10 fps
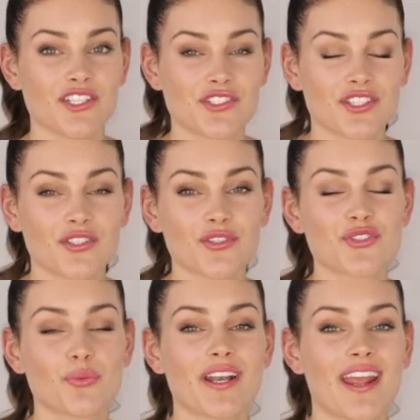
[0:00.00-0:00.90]
is to
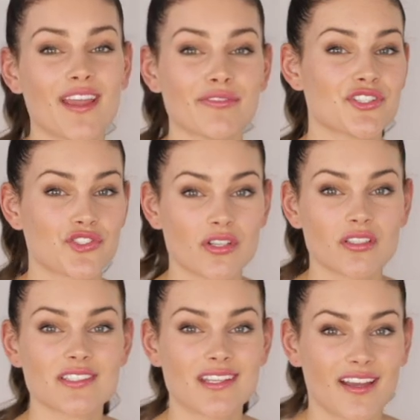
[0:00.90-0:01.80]
use whatever
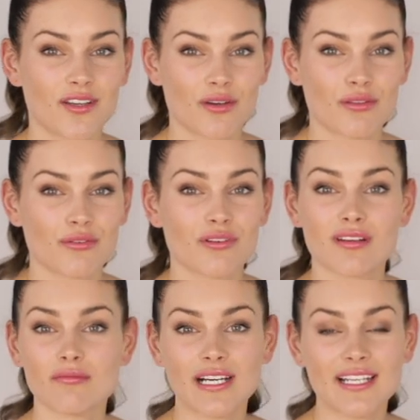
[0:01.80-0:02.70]
struggles I go through
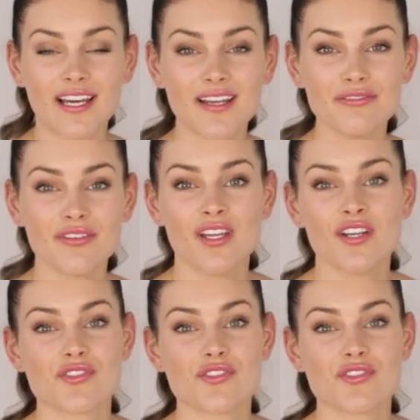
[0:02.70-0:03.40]
in my life